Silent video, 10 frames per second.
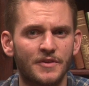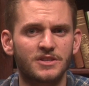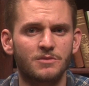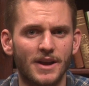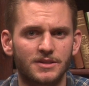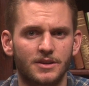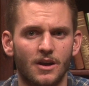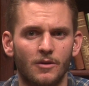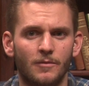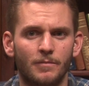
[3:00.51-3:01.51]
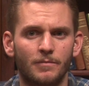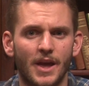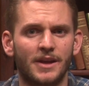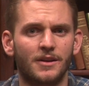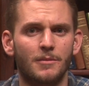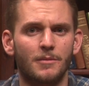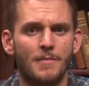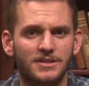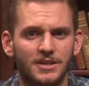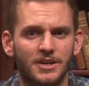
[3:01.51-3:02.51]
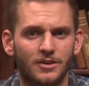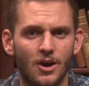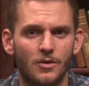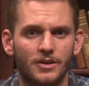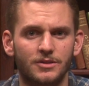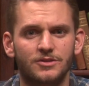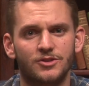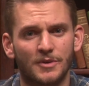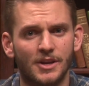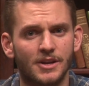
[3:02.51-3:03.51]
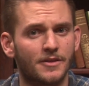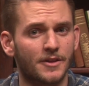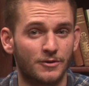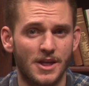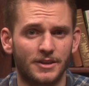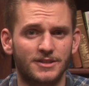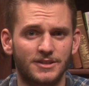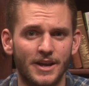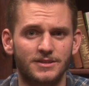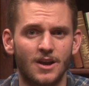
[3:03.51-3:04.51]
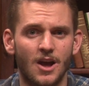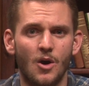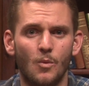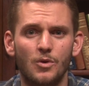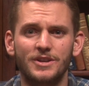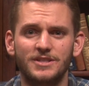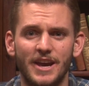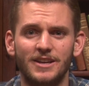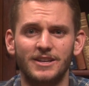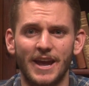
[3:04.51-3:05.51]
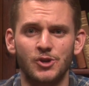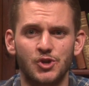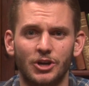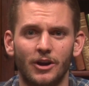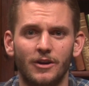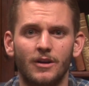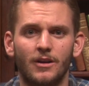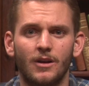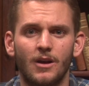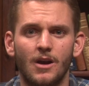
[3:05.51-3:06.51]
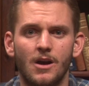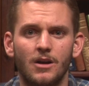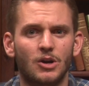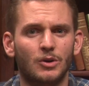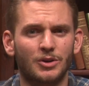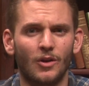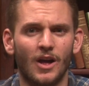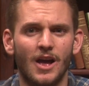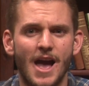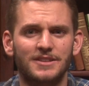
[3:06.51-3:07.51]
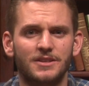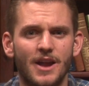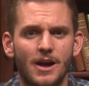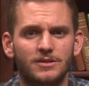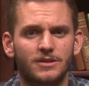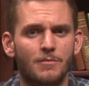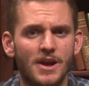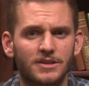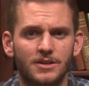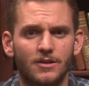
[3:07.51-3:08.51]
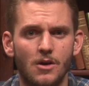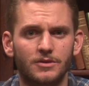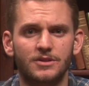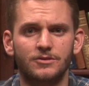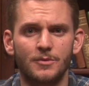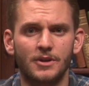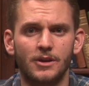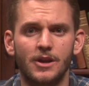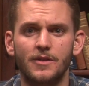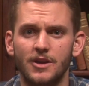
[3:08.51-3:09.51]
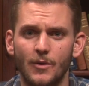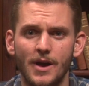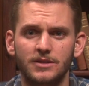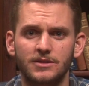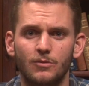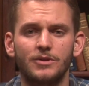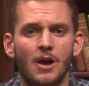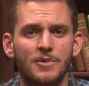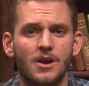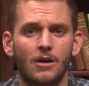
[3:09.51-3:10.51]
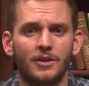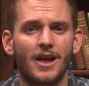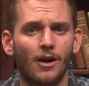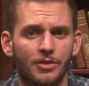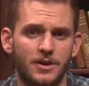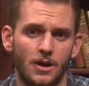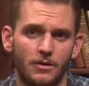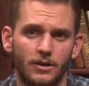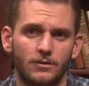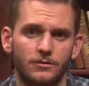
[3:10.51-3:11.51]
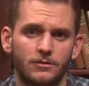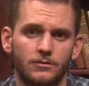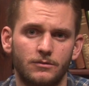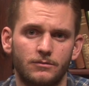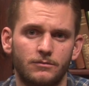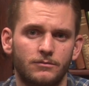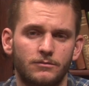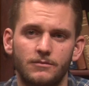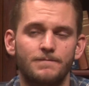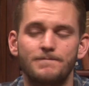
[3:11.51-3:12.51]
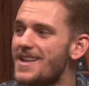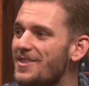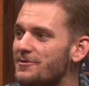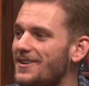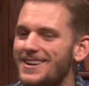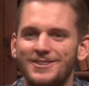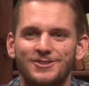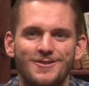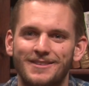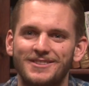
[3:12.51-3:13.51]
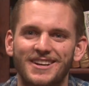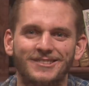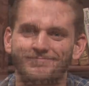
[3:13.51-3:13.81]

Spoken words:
to Mexico, and Mexican Coke, distributed in the United States, will contain cane sugar. Coca-Cola has announced that Mexican Coke distributed in the US will now be called Healthy Coke. Not the funniest joke I've done.